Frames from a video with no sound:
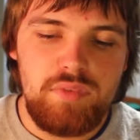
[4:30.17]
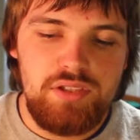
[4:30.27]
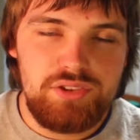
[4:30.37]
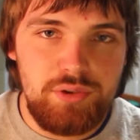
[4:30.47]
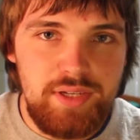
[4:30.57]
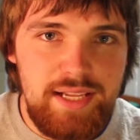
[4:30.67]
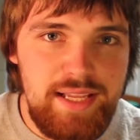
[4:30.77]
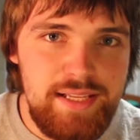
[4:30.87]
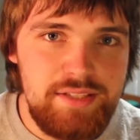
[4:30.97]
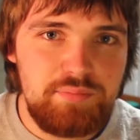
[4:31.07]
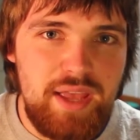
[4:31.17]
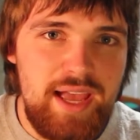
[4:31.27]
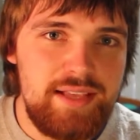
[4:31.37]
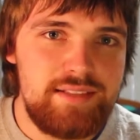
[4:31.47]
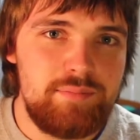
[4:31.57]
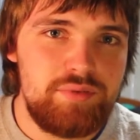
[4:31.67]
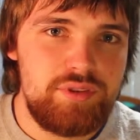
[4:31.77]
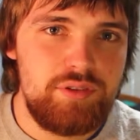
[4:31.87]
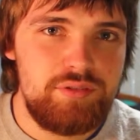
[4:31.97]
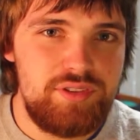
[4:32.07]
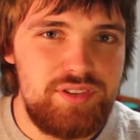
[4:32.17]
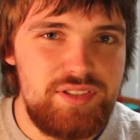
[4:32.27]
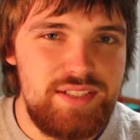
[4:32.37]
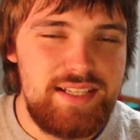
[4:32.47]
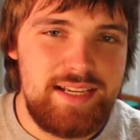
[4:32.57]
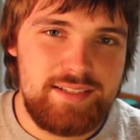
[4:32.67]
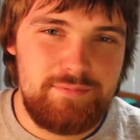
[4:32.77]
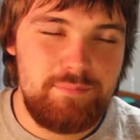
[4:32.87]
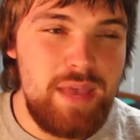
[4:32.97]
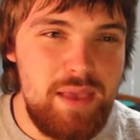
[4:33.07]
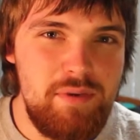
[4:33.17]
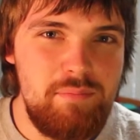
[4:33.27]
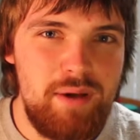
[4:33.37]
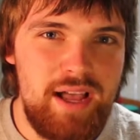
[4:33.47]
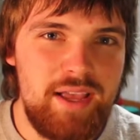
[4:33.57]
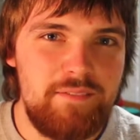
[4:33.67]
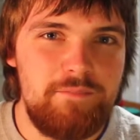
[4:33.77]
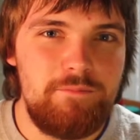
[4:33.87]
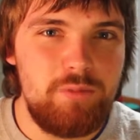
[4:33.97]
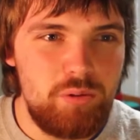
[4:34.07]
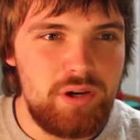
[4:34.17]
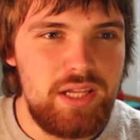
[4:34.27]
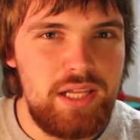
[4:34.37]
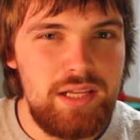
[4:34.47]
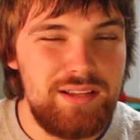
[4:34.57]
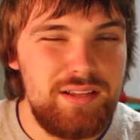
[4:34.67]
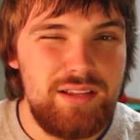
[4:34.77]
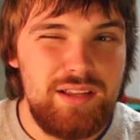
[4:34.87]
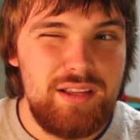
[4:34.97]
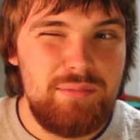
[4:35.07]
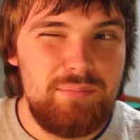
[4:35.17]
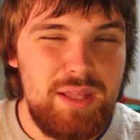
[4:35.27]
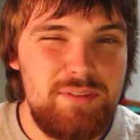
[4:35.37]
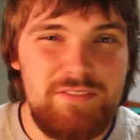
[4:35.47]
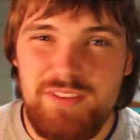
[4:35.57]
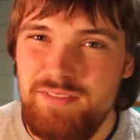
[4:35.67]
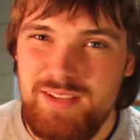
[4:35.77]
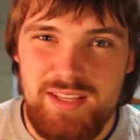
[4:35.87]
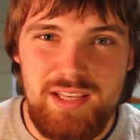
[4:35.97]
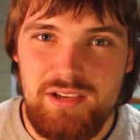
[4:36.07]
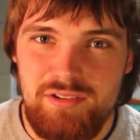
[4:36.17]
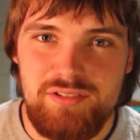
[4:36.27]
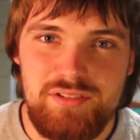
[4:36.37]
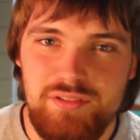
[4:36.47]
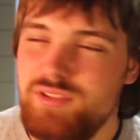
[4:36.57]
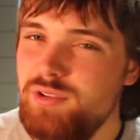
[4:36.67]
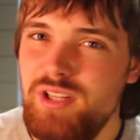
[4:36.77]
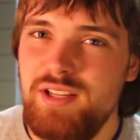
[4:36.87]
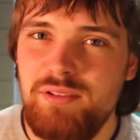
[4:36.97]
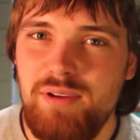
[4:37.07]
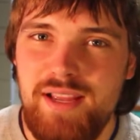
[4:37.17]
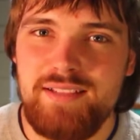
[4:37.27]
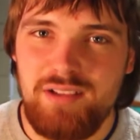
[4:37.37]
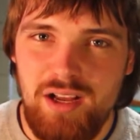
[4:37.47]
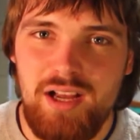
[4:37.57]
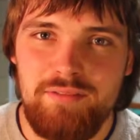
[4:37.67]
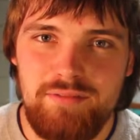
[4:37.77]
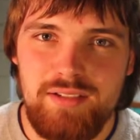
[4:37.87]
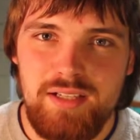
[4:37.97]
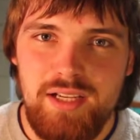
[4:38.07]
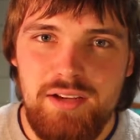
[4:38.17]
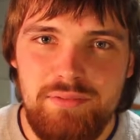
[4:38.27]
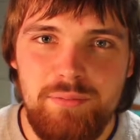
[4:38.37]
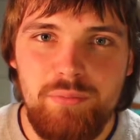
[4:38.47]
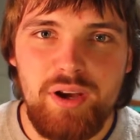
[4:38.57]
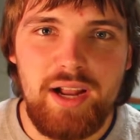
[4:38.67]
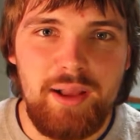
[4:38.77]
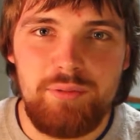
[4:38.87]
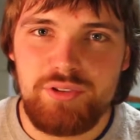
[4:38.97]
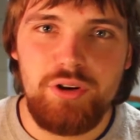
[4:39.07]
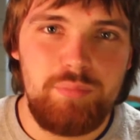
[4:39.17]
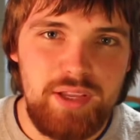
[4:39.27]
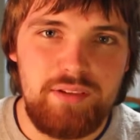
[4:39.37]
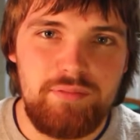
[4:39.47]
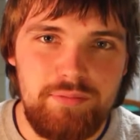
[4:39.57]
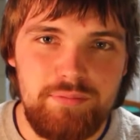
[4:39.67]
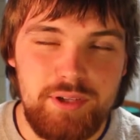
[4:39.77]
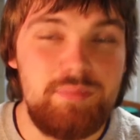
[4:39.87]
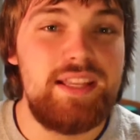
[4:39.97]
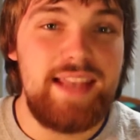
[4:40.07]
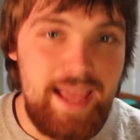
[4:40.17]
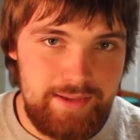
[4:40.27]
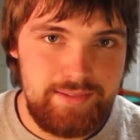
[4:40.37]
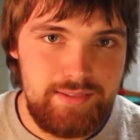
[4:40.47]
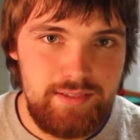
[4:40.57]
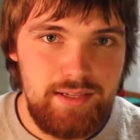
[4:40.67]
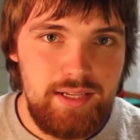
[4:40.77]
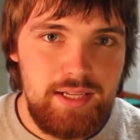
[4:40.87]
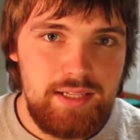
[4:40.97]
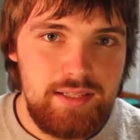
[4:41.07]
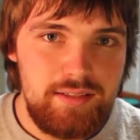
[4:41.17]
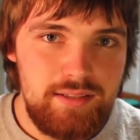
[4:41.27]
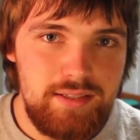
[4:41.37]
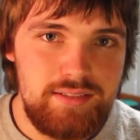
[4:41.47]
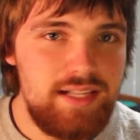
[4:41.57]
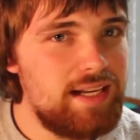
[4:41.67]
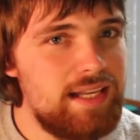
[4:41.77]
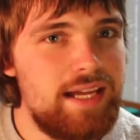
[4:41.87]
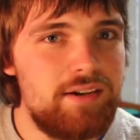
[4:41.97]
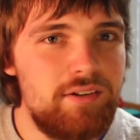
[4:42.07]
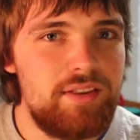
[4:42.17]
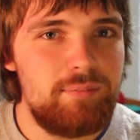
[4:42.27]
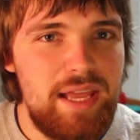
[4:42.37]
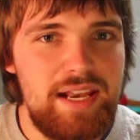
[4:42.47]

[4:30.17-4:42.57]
so it is past episode 6, maybe by 40, maybe 50 years. So it's a little ways off from what I was hoping to be next. Because then again, all the